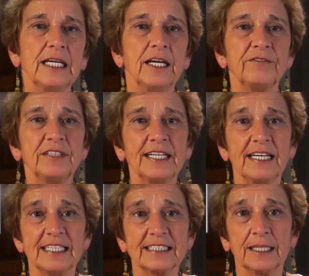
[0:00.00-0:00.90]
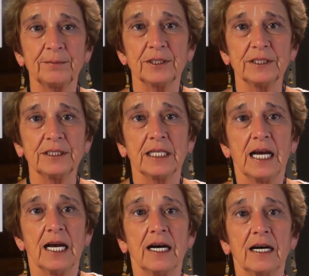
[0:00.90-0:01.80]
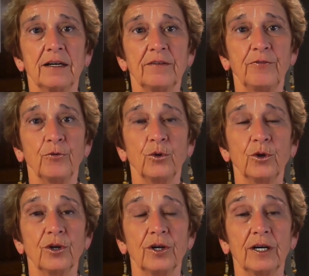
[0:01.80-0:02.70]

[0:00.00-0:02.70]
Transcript: You have deadline exceptions for